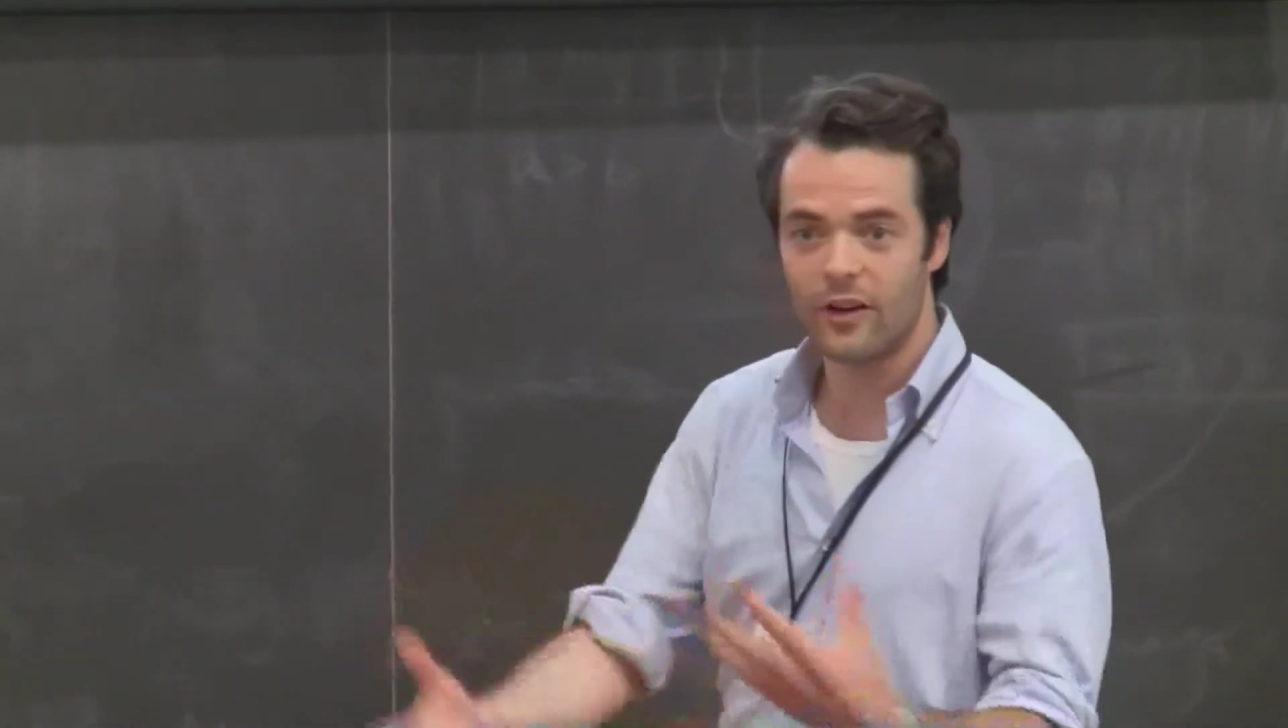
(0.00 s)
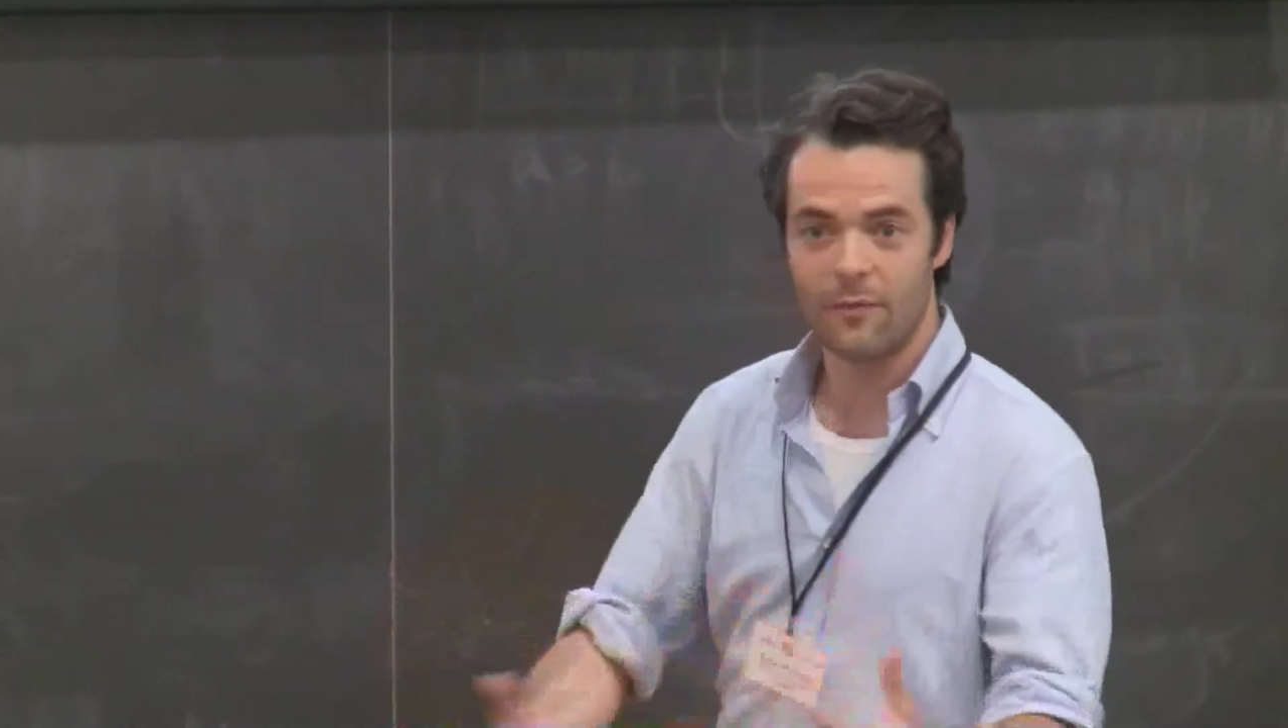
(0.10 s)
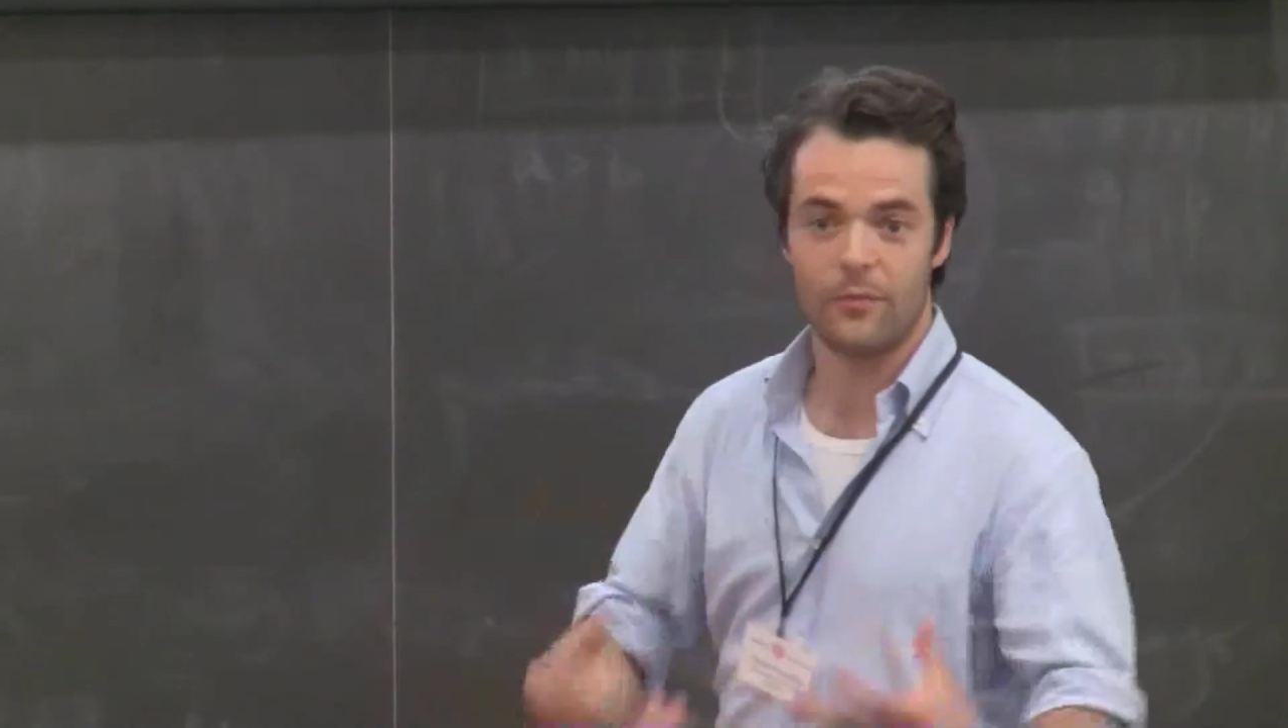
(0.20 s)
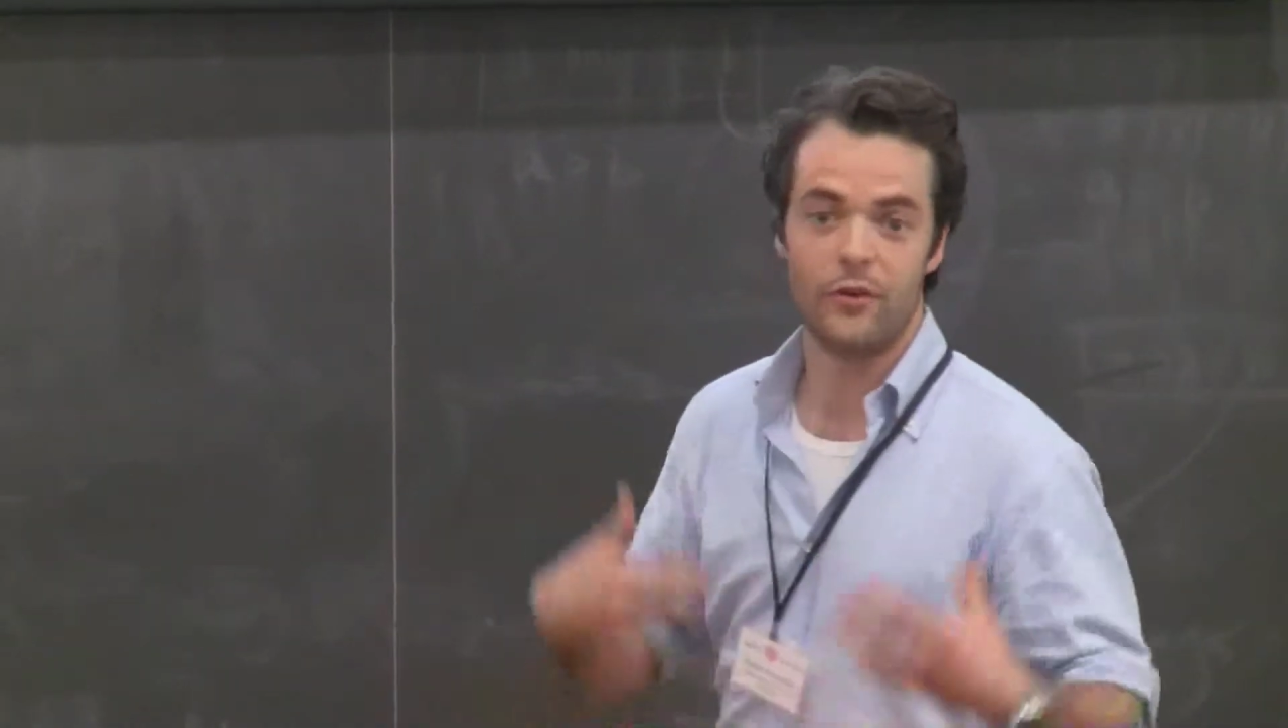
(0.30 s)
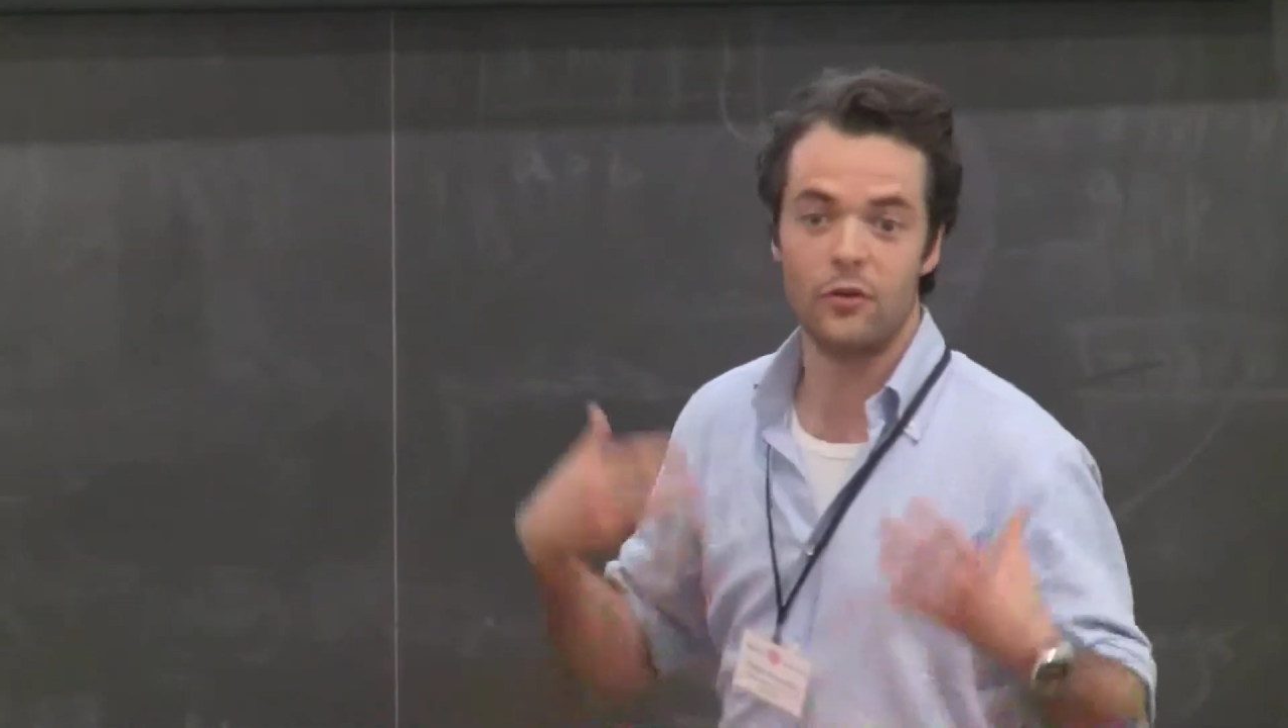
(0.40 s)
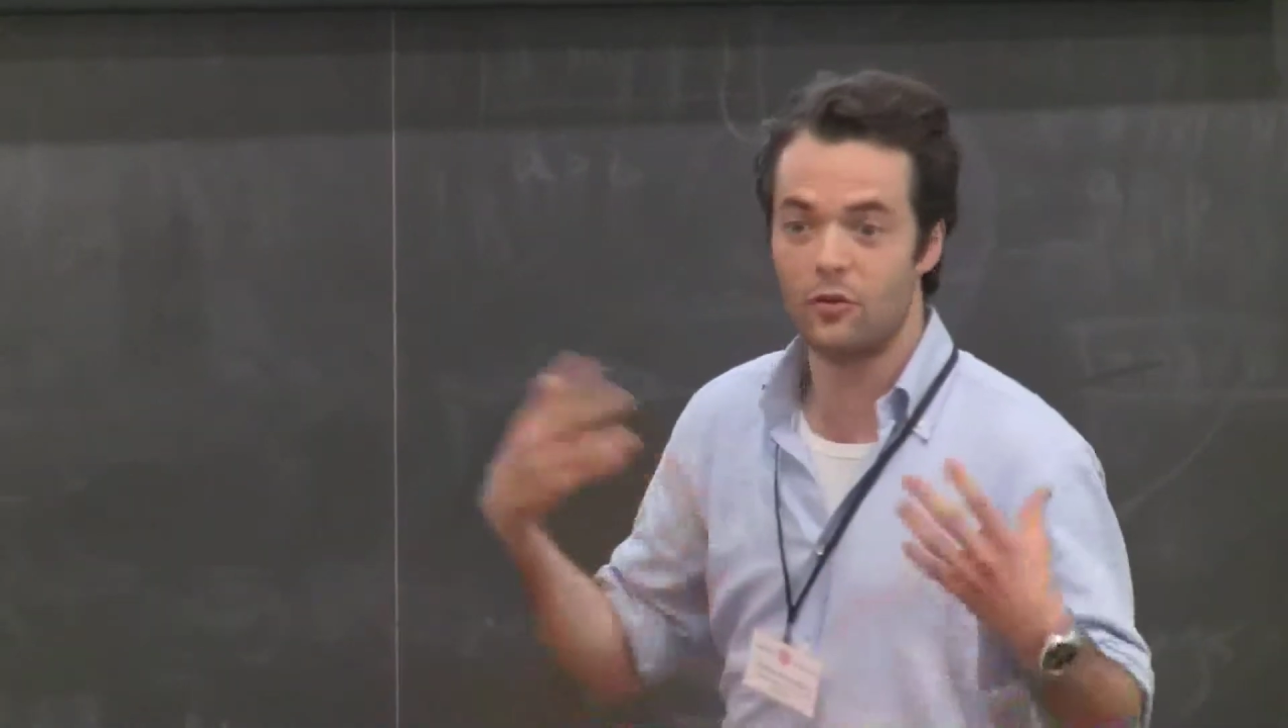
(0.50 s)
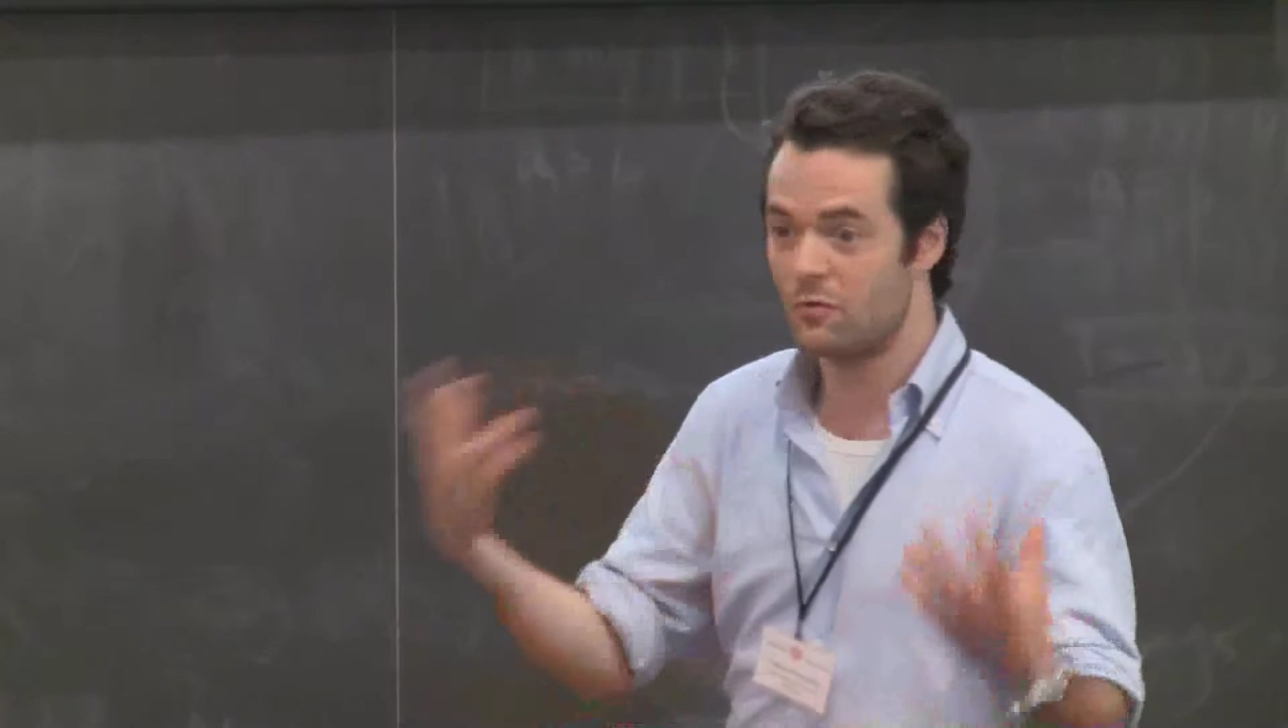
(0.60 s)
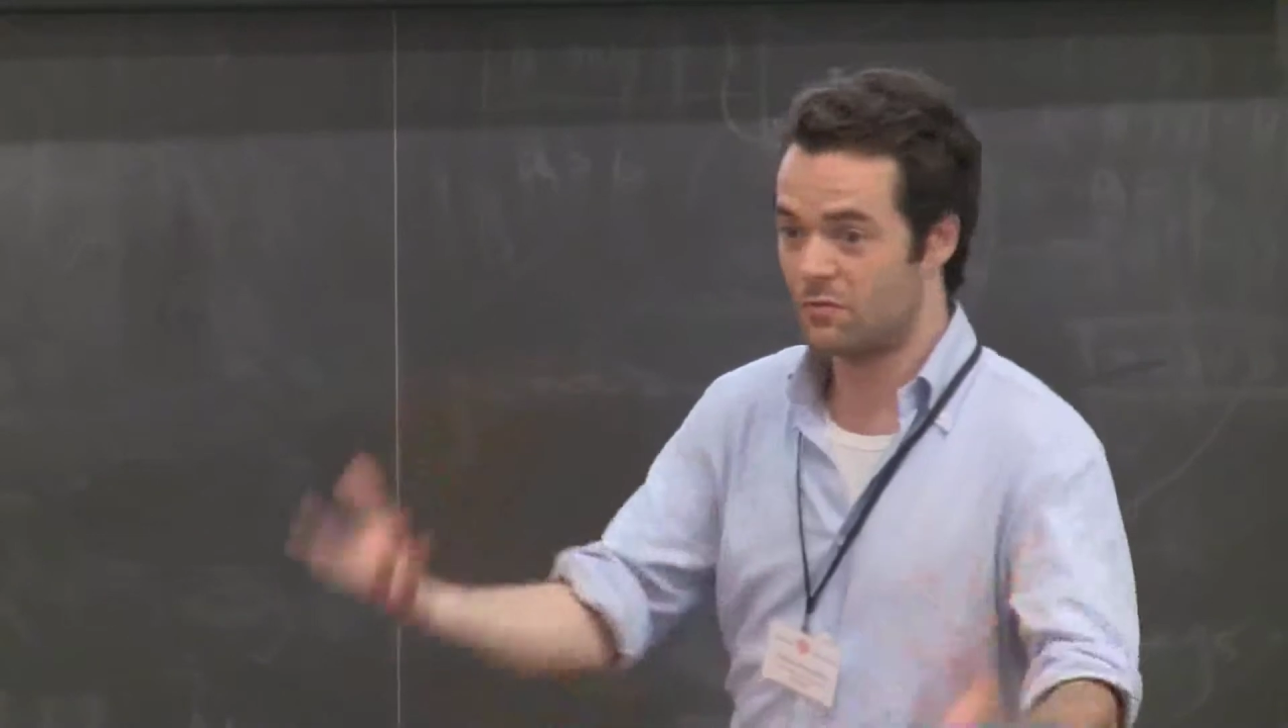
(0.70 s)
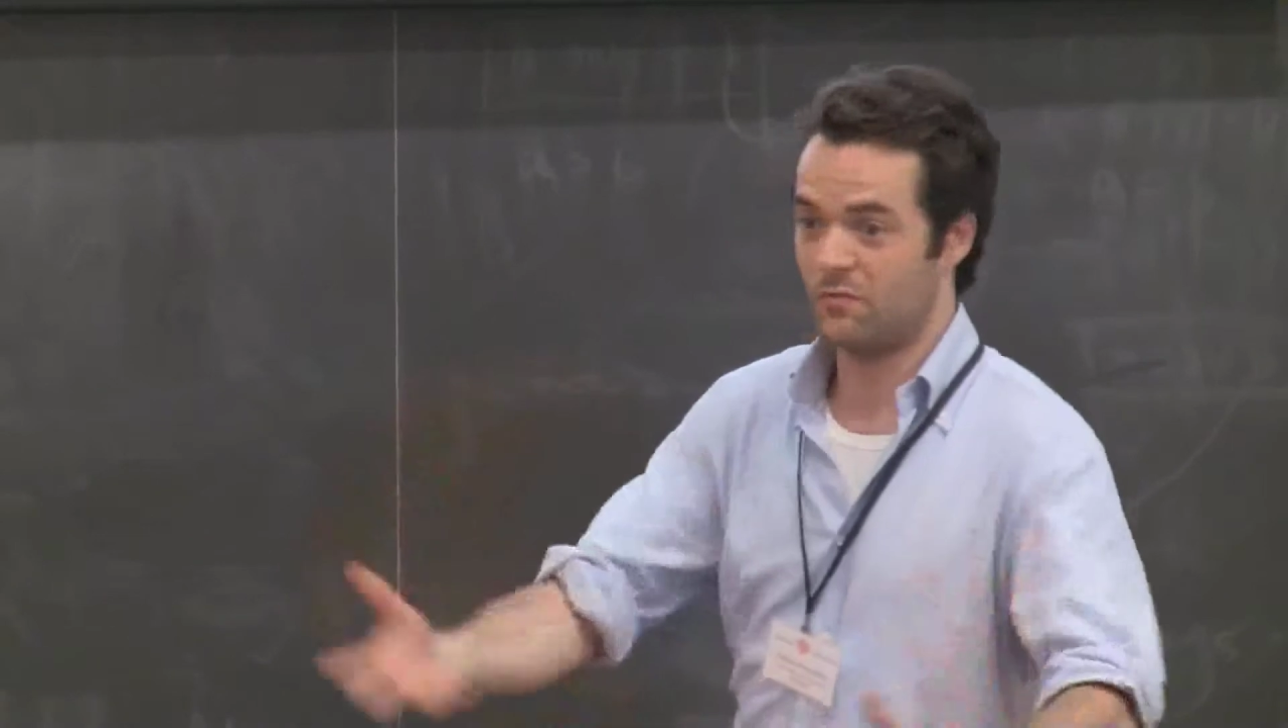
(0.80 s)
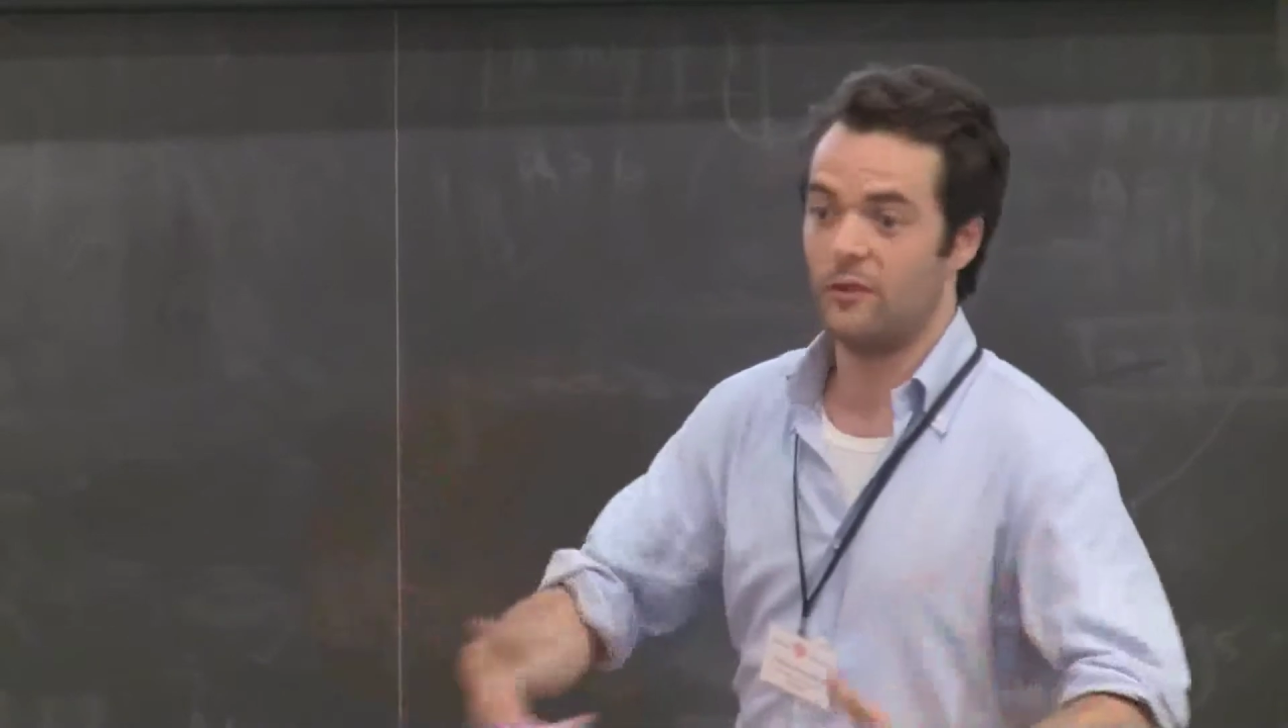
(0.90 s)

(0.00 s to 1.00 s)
them to